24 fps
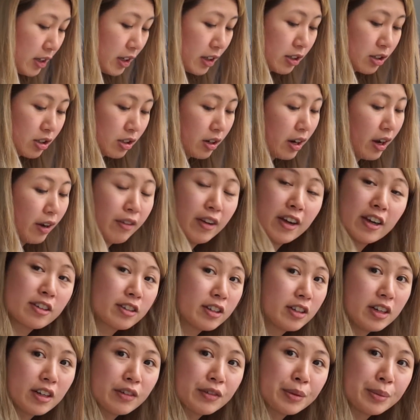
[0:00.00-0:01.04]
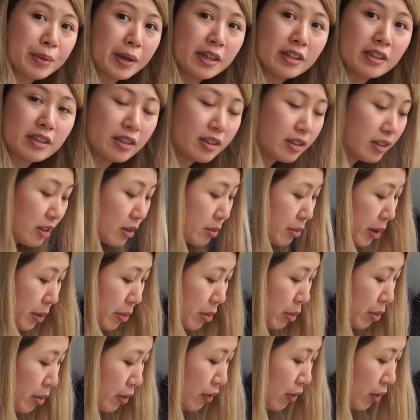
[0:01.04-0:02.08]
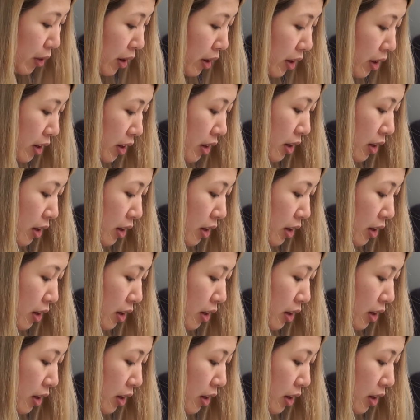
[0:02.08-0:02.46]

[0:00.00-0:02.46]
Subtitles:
texture. I've actually never painted on this paper before.